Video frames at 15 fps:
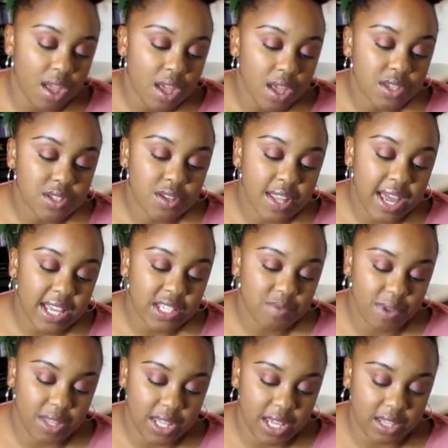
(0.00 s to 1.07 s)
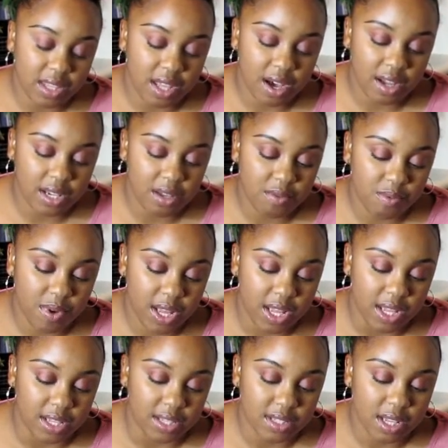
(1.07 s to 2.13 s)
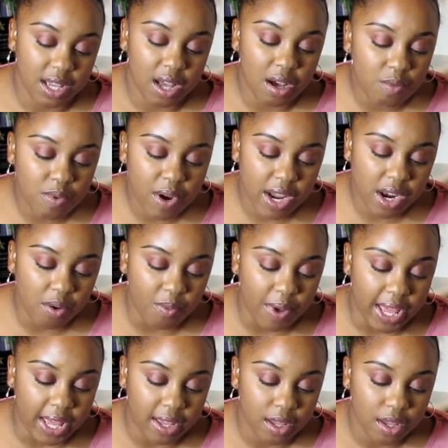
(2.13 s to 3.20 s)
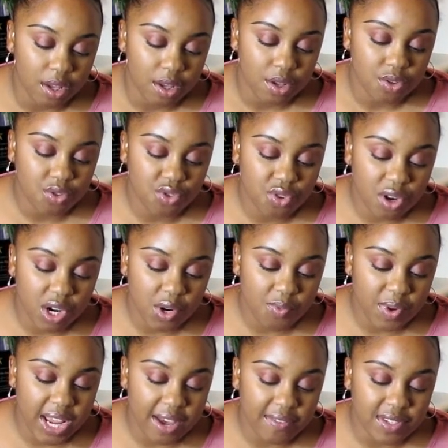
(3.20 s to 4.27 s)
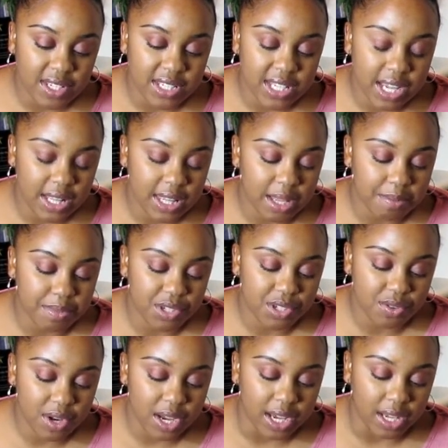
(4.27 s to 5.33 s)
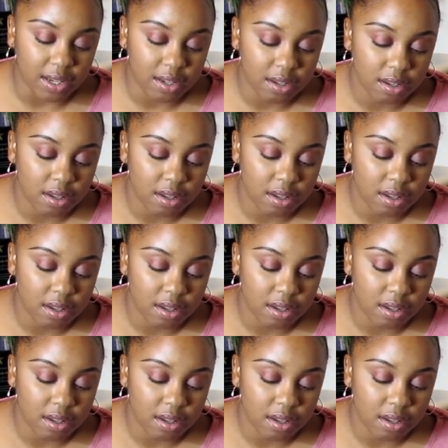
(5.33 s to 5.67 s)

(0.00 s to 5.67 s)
So that's what they thought he was, a runaway. Jordan would have to set them straight.